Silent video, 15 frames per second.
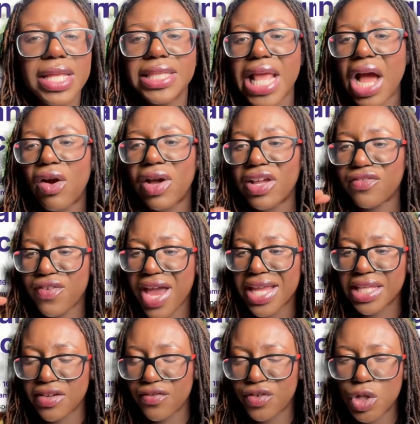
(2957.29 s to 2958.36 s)
Now, if
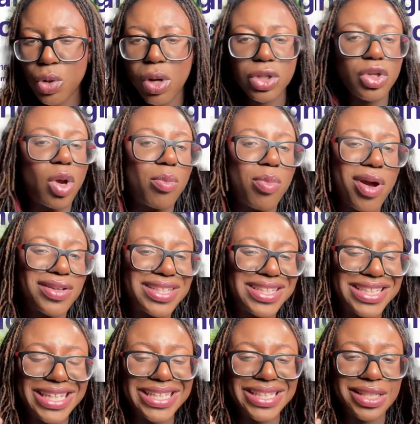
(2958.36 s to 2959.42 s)
any of you are not
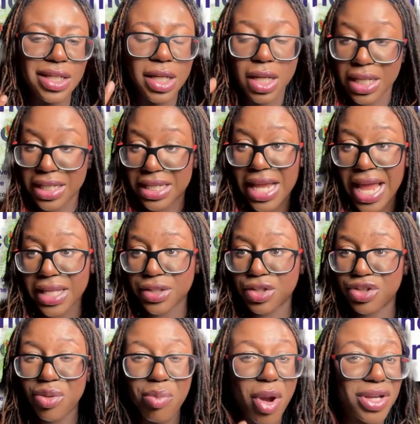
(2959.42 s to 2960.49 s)
posting yet,
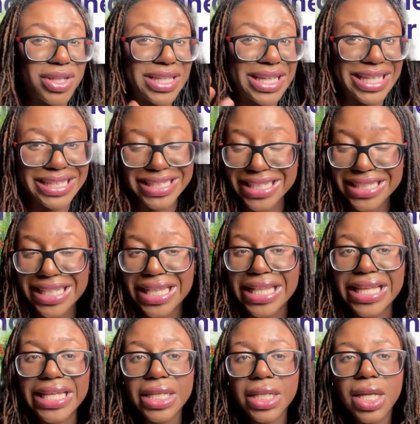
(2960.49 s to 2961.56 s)
not posting
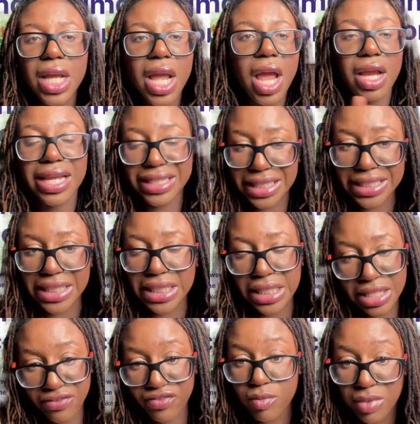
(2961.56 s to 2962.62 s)
consistently
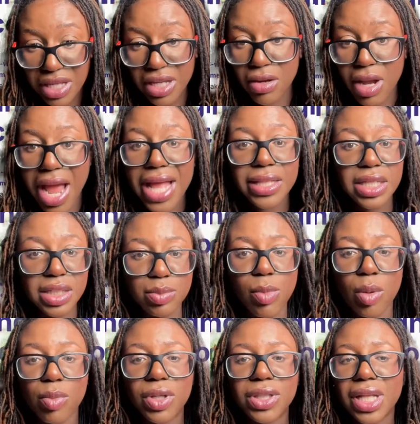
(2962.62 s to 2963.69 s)
for me at this
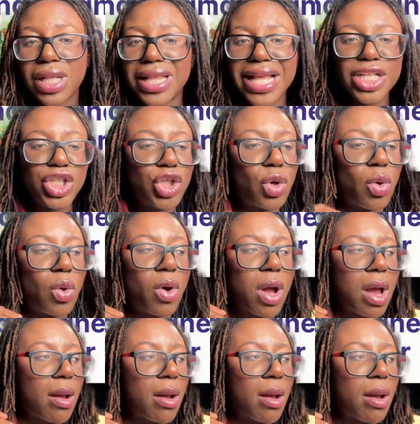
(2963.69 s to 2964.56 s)
moment, unless your